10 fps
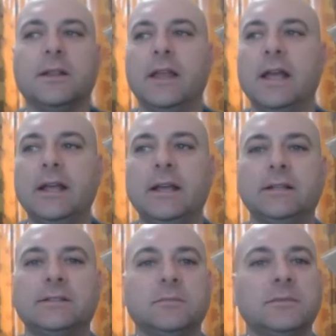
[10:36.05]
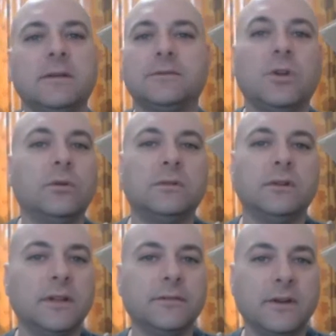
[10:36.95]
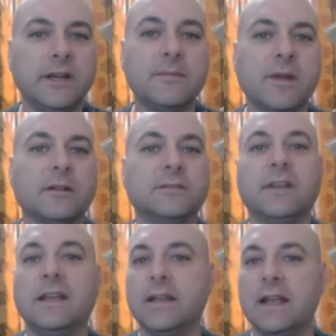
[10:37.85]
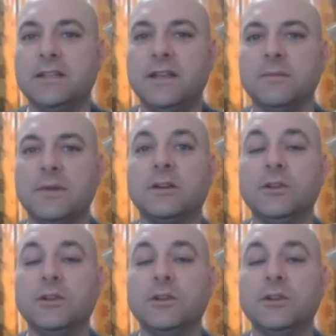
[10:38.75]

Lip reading: they sometimes don't deliver emails in HTML.